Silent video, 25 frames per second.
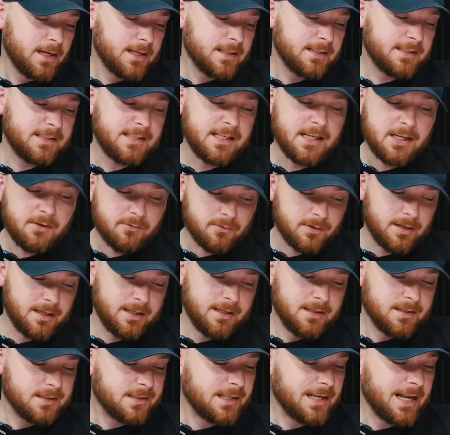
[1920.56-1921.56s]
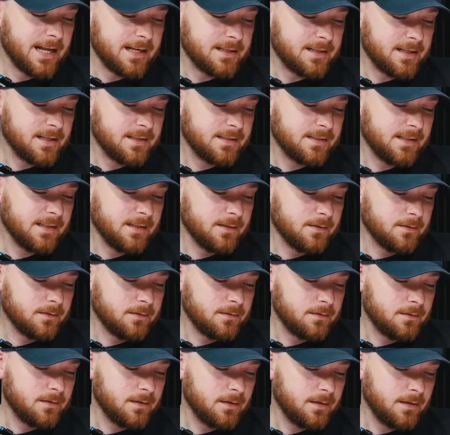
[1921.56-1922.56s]
secretly select a
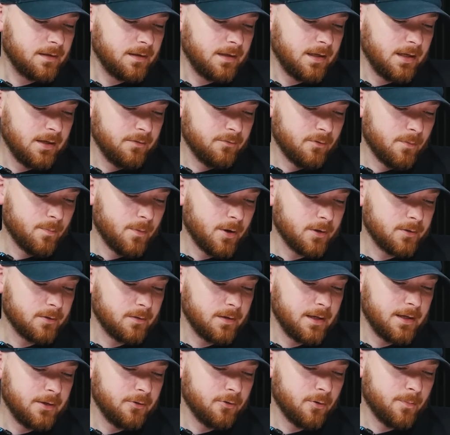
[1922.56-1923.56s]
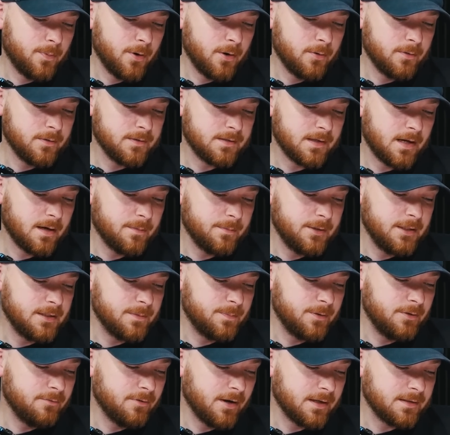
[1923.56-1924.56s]
single hero model in your opponent's army to
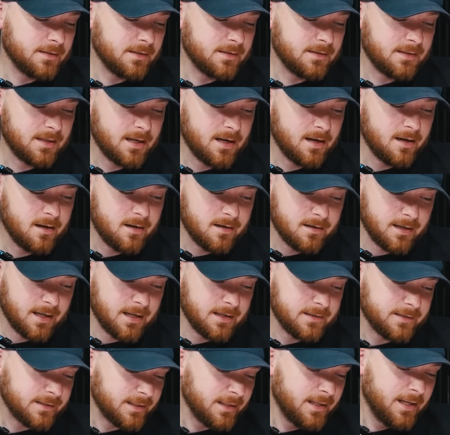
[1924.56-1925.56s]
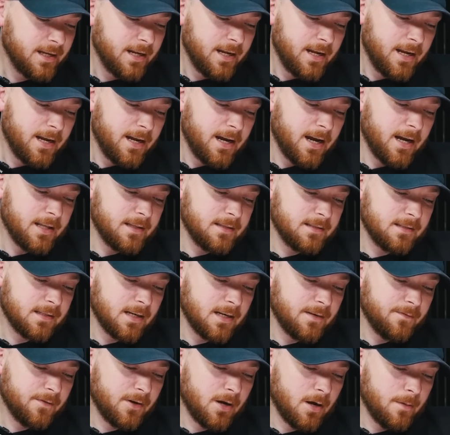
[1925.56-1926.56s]
be Raza's target. At the
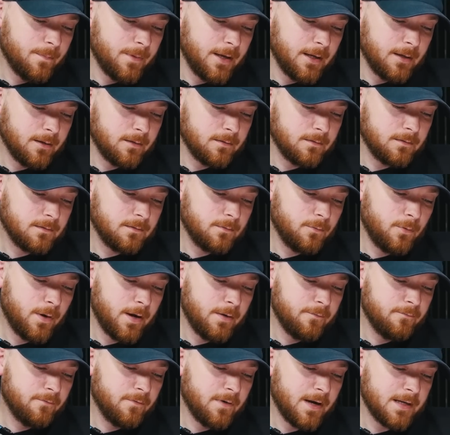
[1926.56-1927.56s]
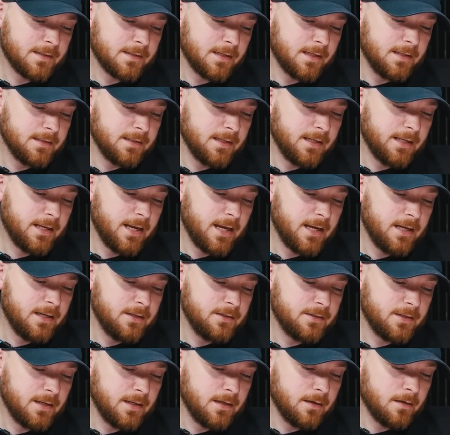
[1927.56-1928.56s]
start of a combat, where Raza is
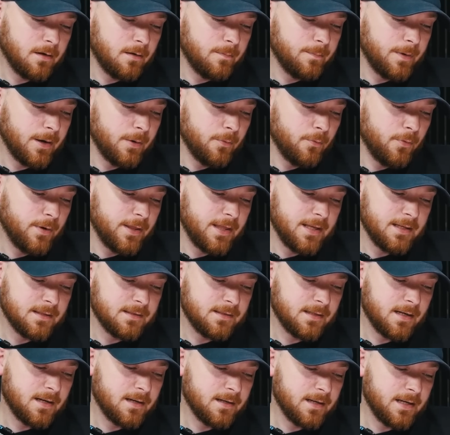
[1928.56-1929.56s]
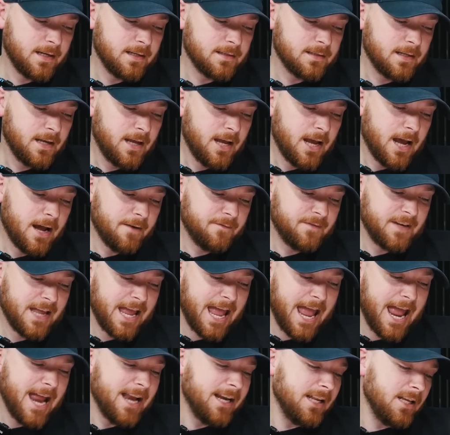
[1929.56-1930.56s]
engaged in combat with his target, after
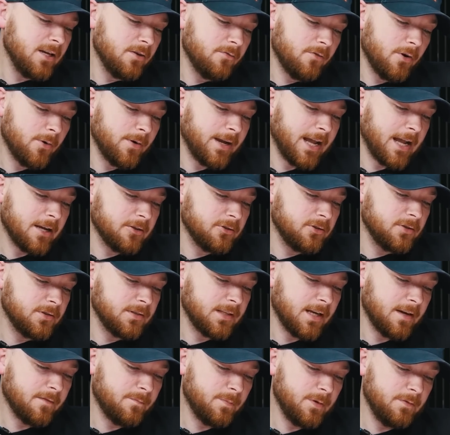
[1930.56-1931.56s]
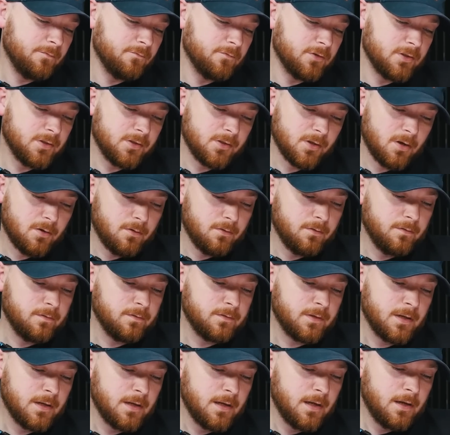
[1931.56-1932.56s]
any heroic actions have been
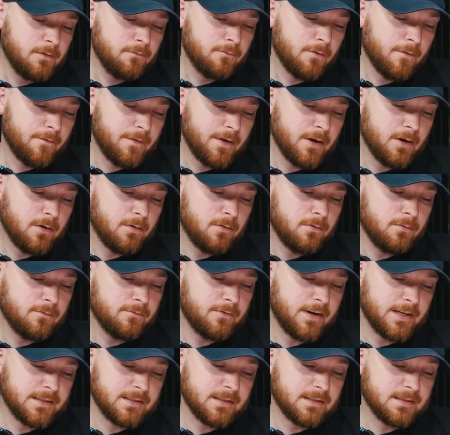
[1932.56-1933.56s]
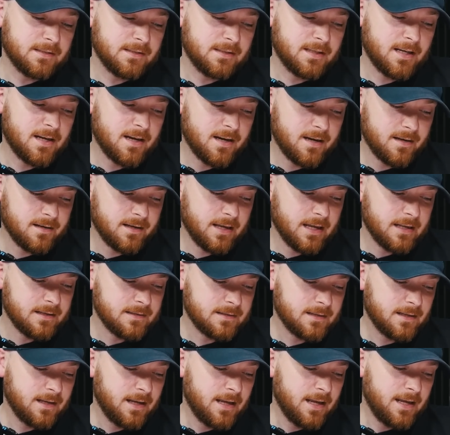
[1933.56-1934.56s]
resolved, reveal Raza's
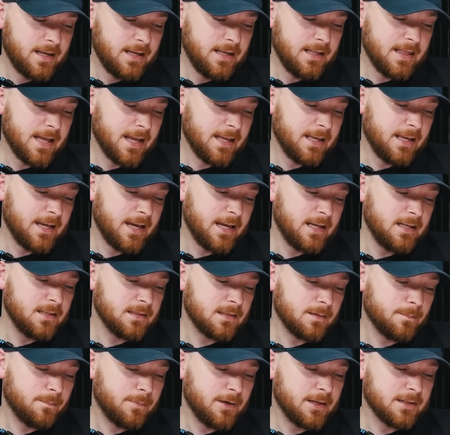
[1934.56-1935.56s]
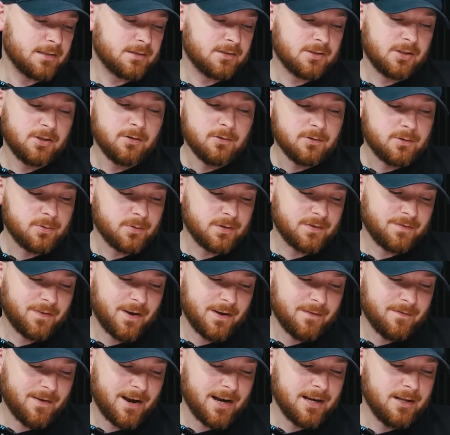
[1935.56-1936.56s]
target. He then gains +2 to his
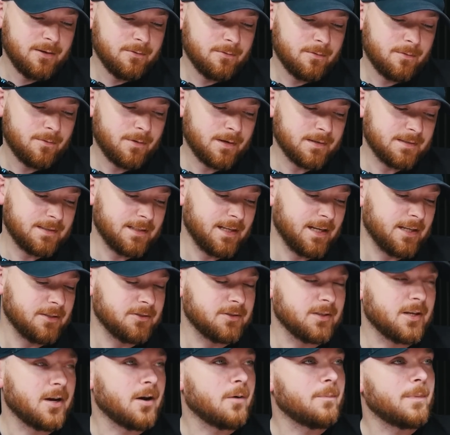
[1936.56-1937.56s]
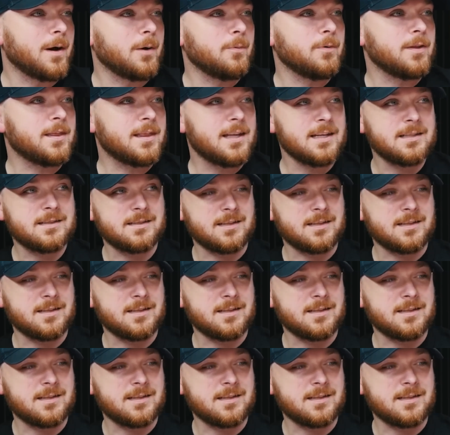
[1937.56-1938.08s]
fight value whilst engaged in combat with this